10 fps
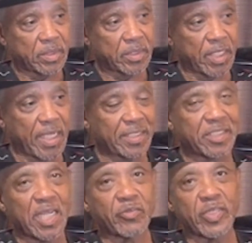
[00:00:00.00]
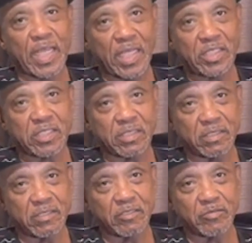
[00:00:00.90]
they had segregation.
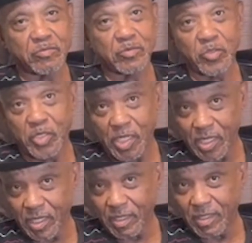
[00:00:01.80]
You dig it?